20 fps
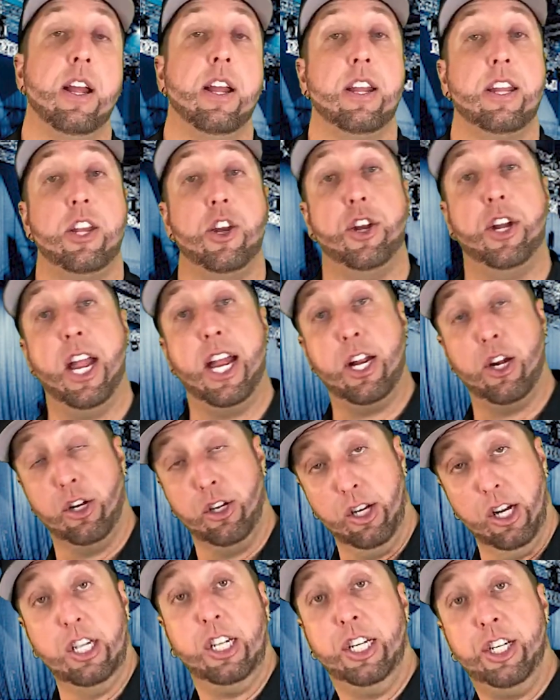you get your
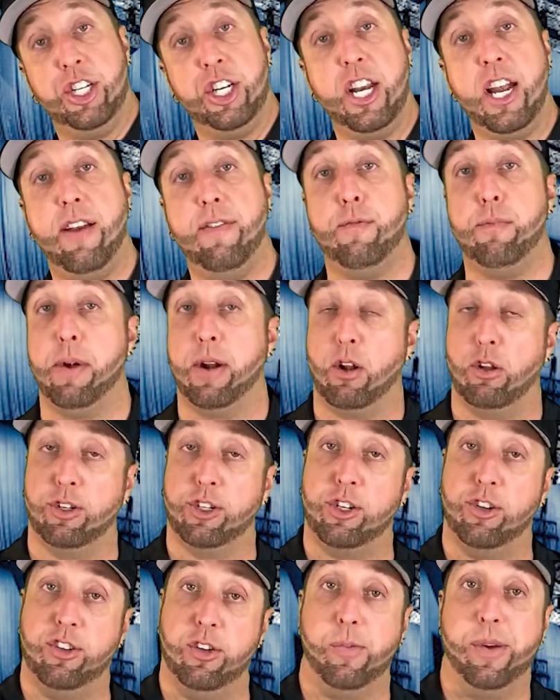look achieved, but
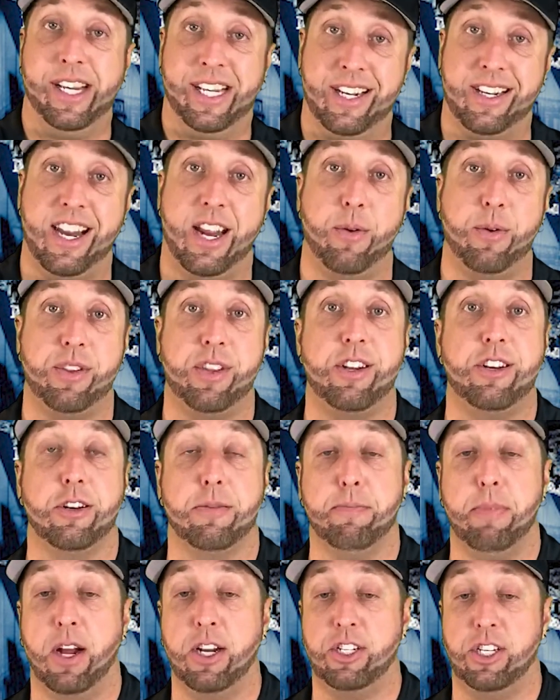also that we stay within your
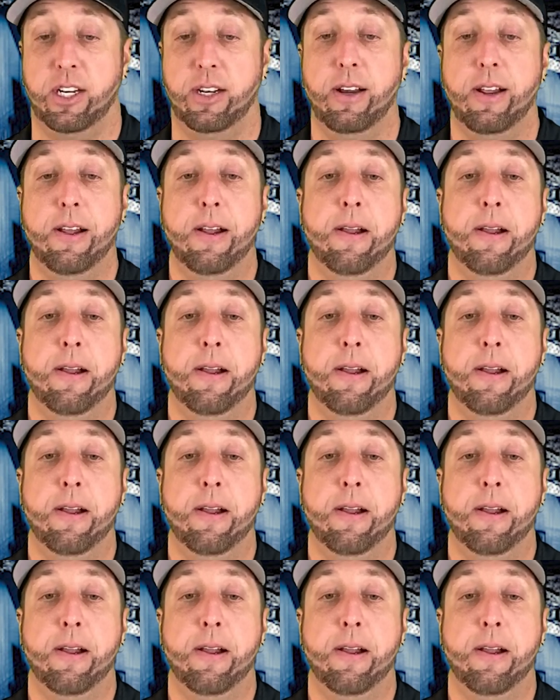budget.